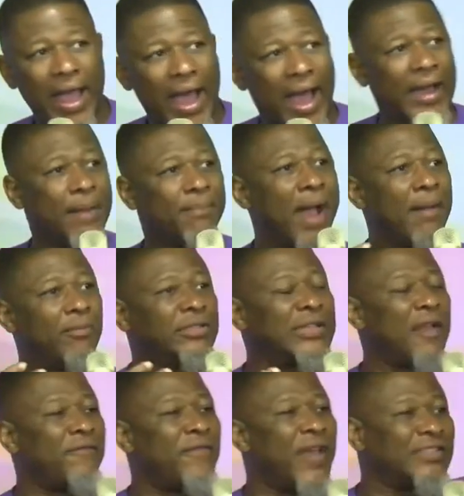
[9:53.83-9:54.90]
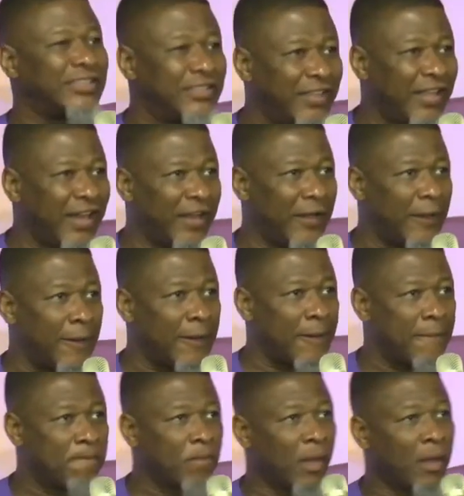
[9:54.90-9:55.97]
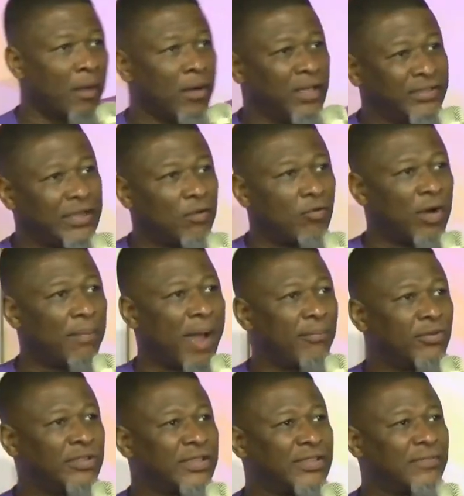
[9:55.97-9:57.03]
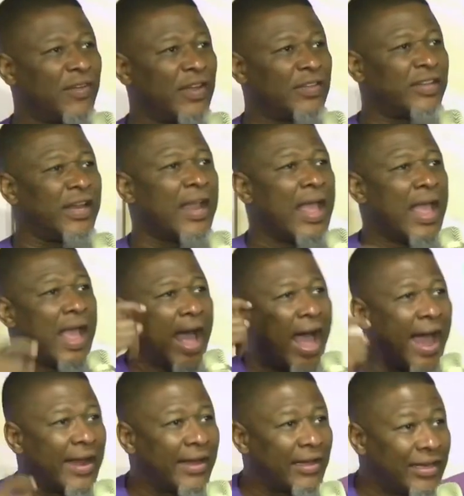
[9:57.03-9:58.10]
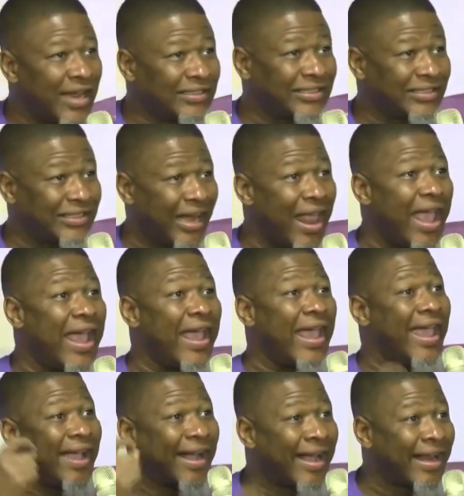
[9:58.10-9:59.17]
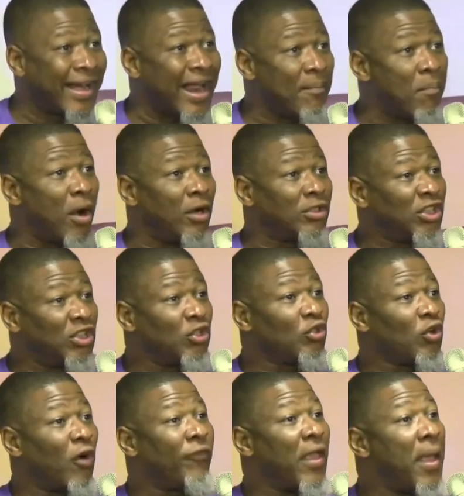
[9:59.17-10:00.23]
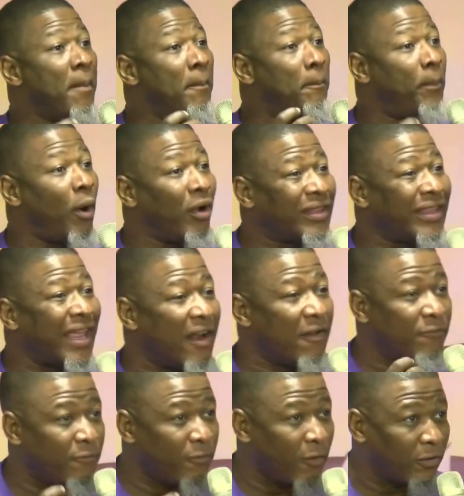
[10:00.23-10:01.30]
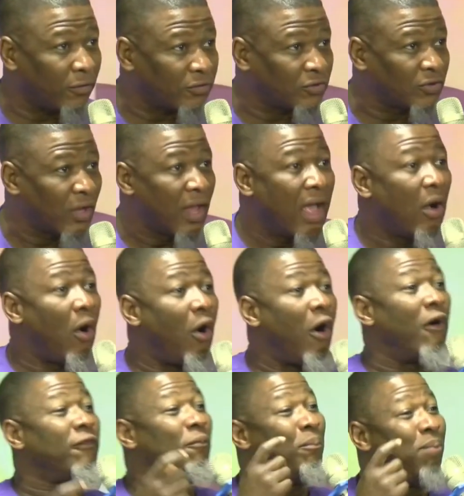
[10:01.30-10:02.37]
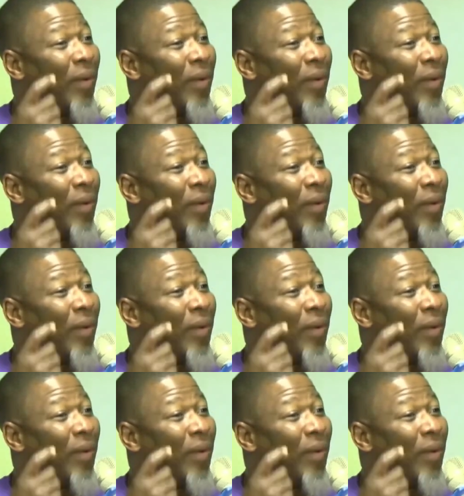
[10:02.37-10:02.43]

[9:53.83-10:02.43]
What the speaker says: And the Bible says, verse 3, Listen to what the Bible says, verse 3. And this lay a great multitude of important frauds, of